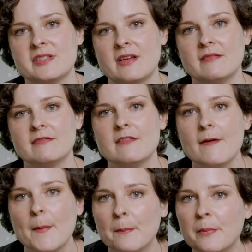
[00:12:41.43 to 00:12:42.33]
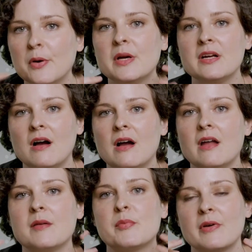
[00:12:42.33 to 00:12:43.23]
it. Put
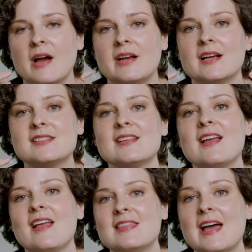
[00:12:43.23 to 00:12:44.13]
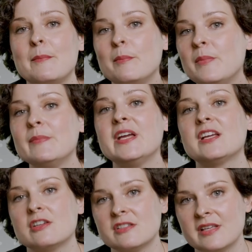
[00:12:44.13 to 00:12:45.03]
on products that mimic
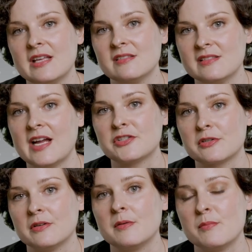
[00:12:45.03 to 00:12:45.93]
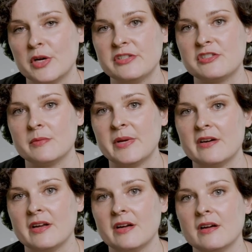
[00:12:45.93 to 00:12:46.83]
your skin's natural moisture
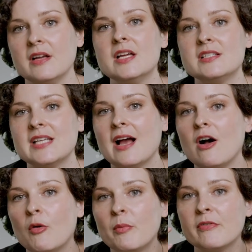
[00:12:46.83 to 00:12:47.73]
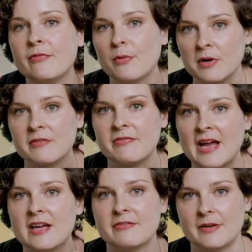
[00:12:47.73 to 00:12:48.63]
barrier to help fortify
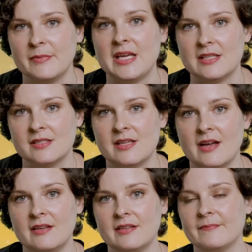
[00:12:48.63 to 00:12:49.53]
it from the inside.